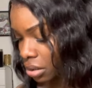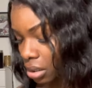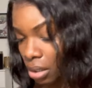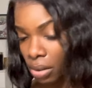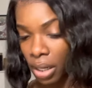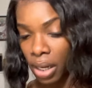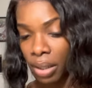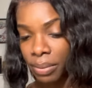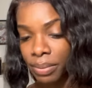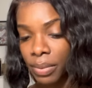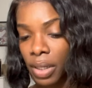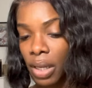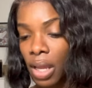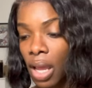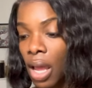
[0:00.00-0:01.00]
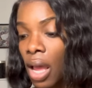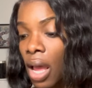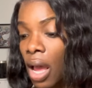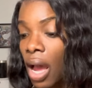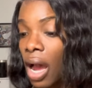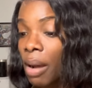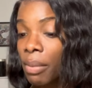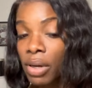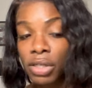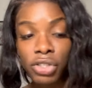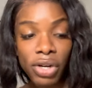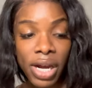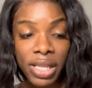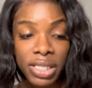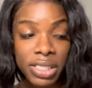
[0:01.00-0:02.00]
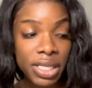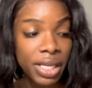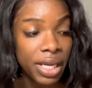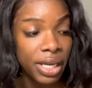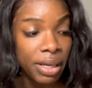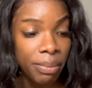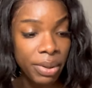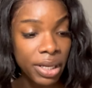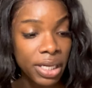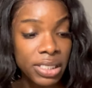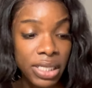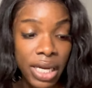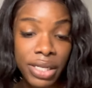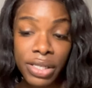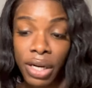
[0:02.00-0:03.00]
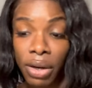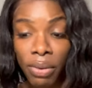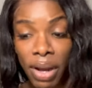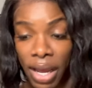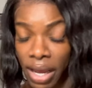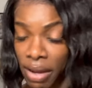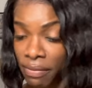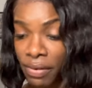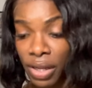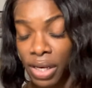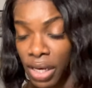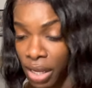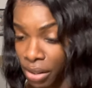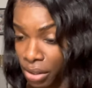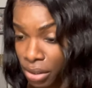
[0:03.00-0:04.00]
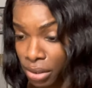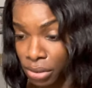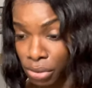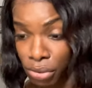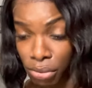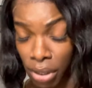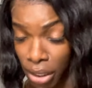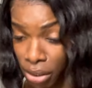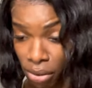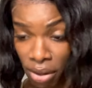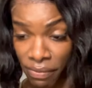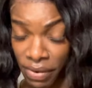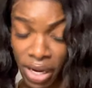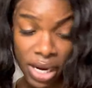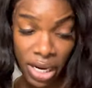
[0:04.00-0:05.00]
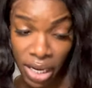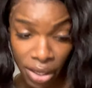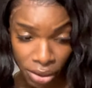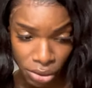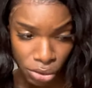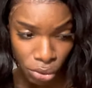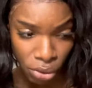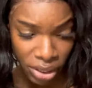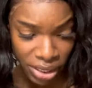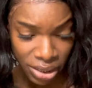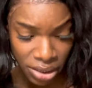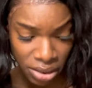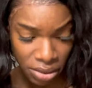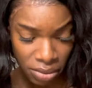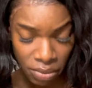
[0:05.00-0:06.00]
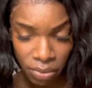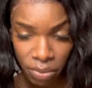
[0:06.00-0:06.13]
okay. I'm gonna try this again because I don't have another, I don't have any other choice.